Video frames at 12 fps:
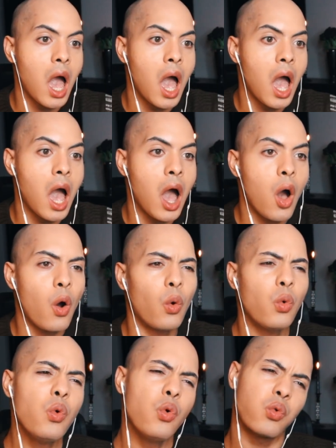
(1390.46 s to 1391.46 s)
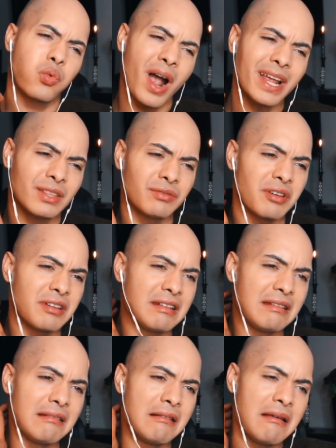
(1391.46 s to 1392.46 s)
Oh! Ooh, right in the
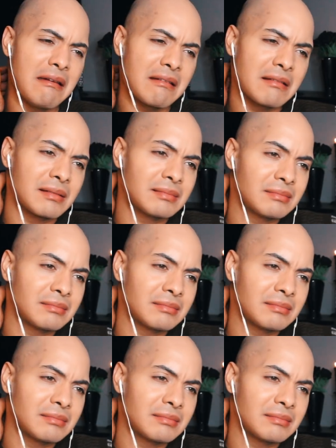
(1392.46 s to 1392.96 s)
neck.